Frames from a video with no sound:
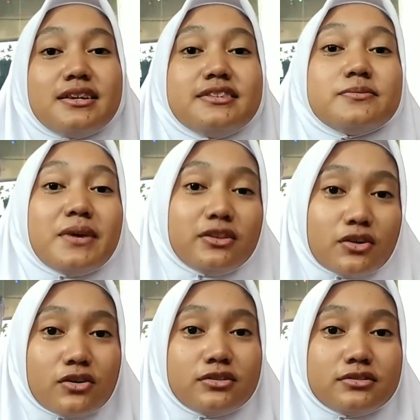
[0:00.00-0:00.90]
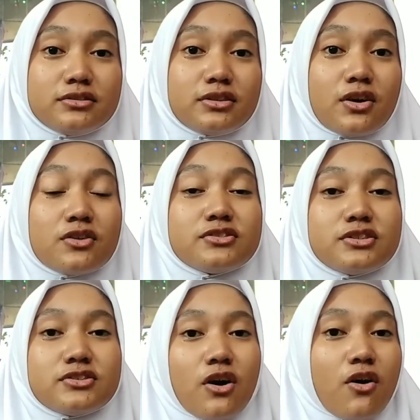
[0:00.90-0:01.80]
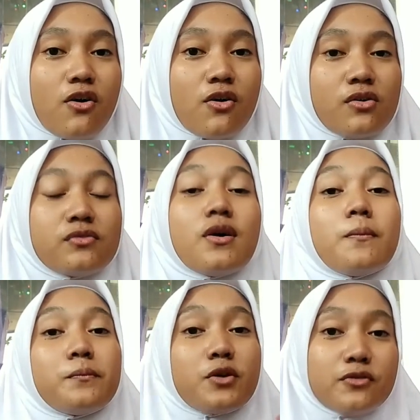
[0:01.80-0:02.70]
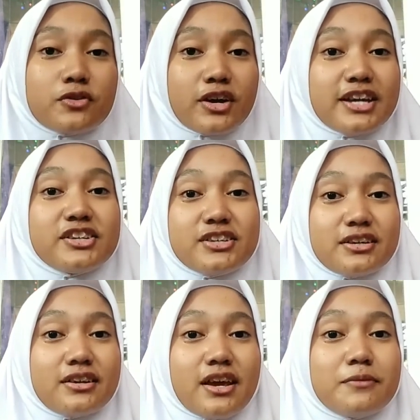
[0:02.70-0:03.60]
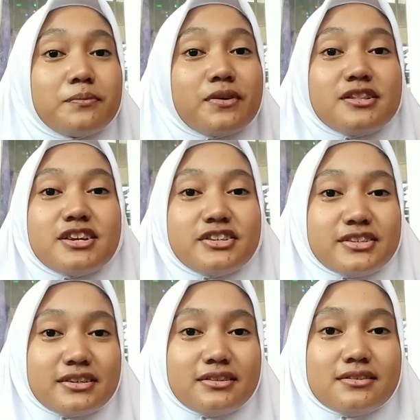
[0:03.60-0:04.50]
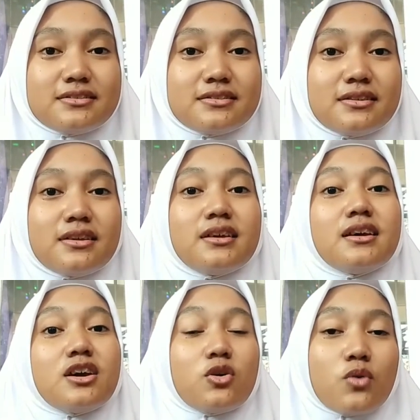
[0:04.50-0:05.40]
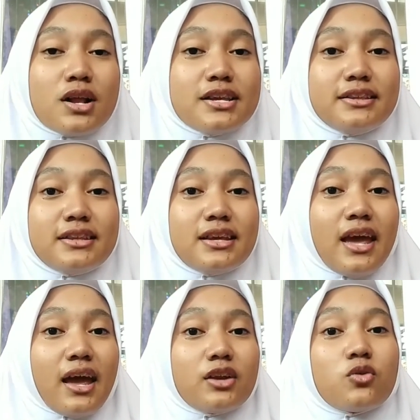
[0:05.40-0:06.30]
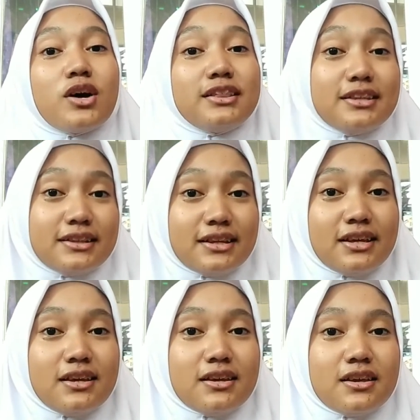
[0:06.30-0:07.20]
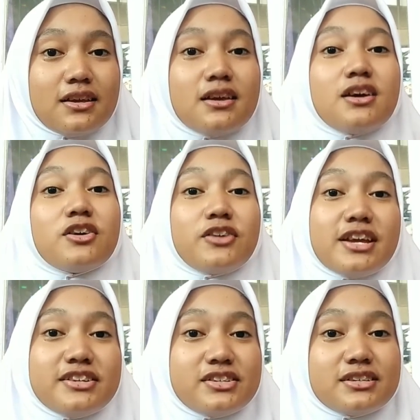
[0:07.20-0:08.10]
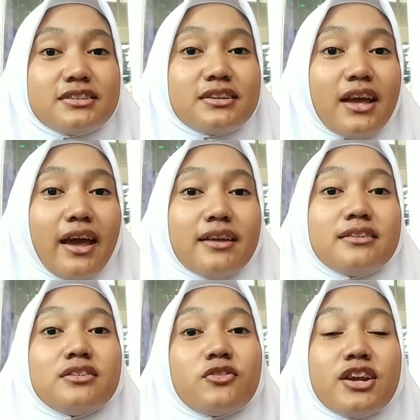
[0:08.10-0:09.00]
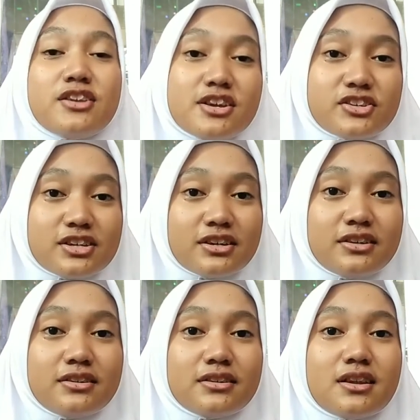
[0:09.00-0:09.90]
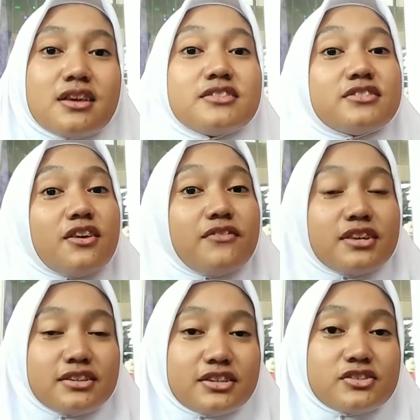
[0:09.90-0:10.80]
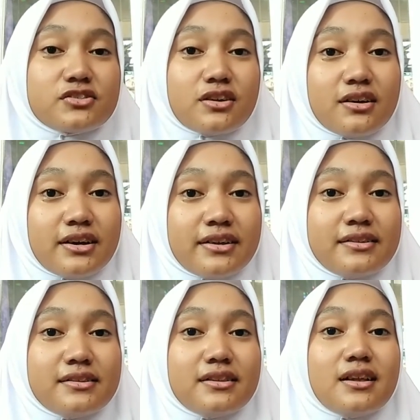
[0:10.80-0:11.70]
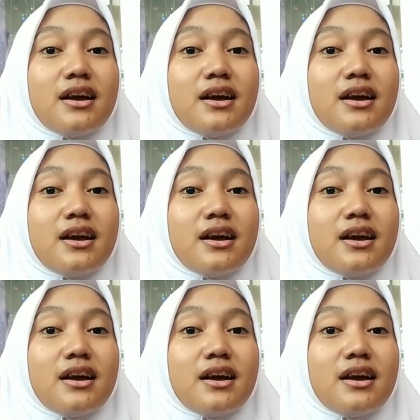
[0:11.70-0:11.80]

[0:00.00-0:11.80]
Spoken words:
This method consists of provocation and palliation, quality and quantity, region and radiation, severity scale,